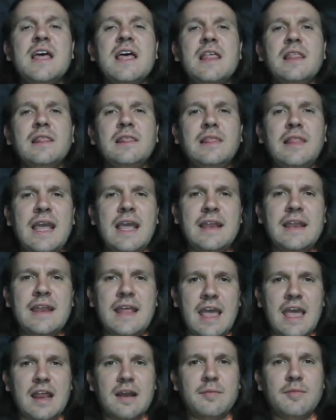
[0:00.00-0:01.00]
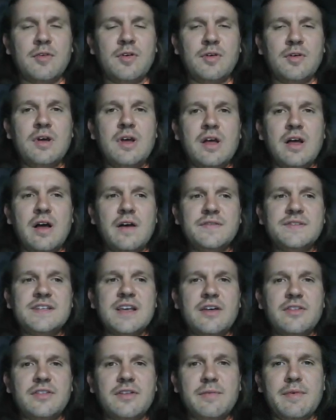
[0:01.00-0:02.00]
land animal of
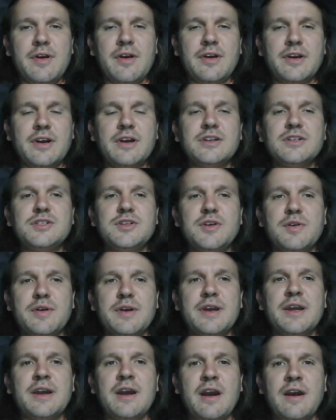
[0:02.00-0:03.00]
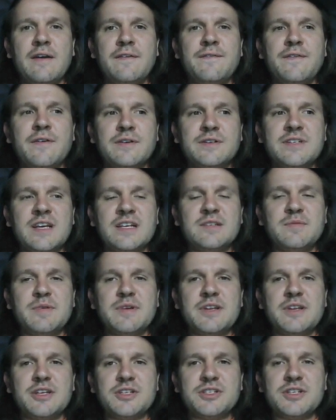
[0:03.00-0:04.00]
South America during our first
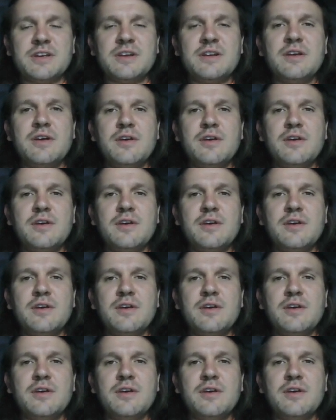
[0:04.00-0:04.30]
expedition